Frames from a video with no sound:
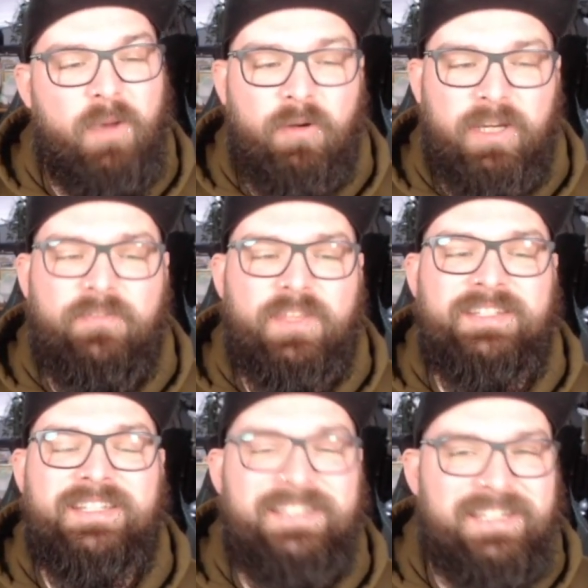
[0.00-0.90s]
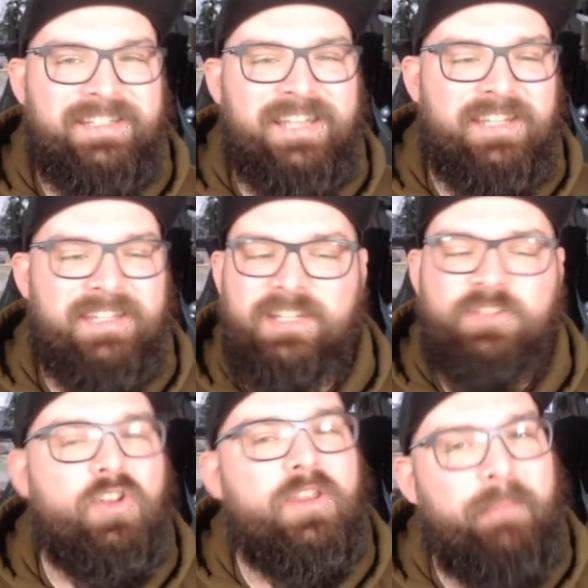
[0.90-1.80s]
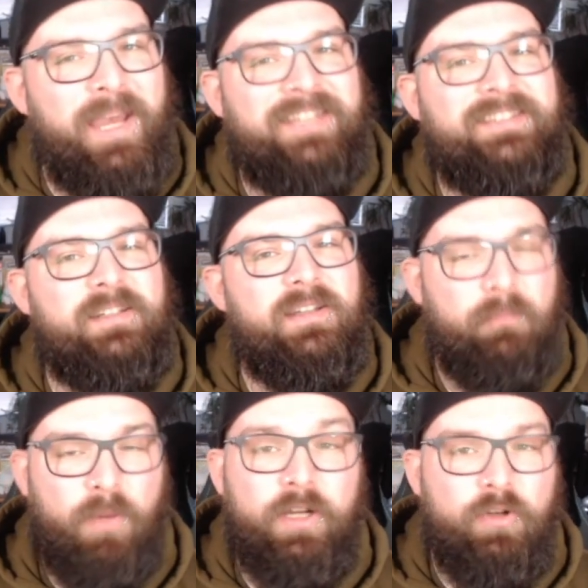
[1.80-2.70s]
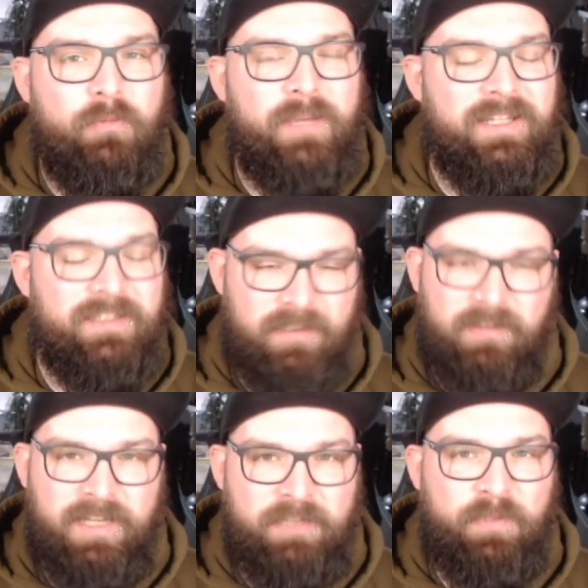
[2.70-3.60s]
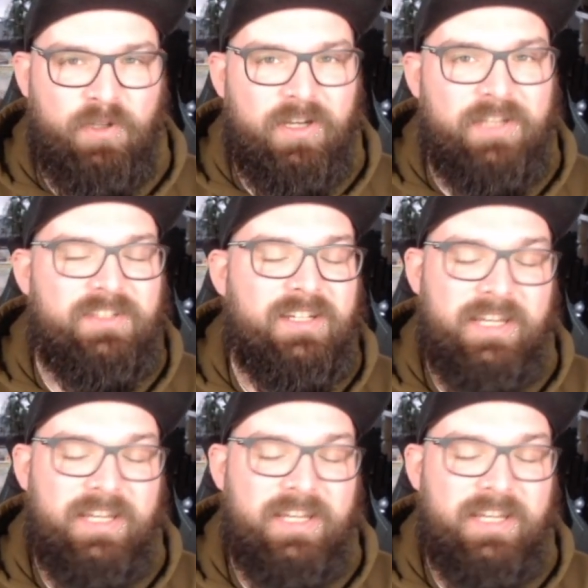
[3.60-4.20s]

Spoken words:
I'll give this a 6 out of 10. It's not the best, by all means. Let's be honest.